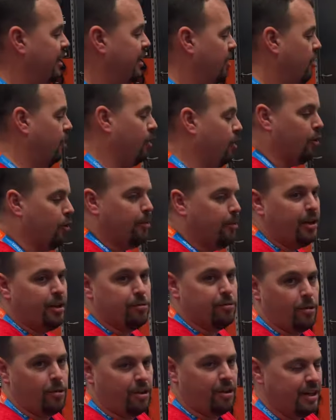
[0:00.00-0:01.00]
to get call
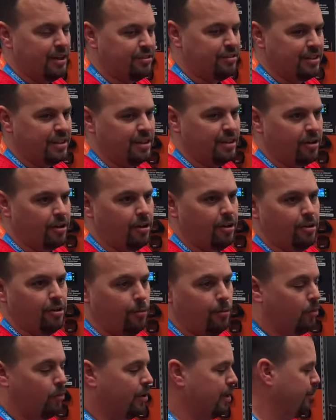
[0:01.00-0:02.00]
because we're only going to send the call
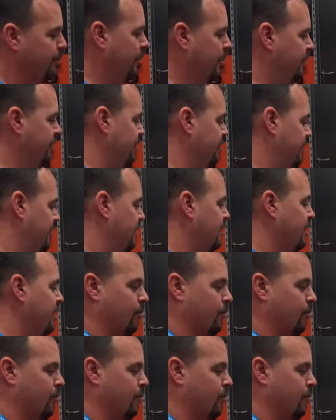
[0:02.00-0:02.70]
to one person.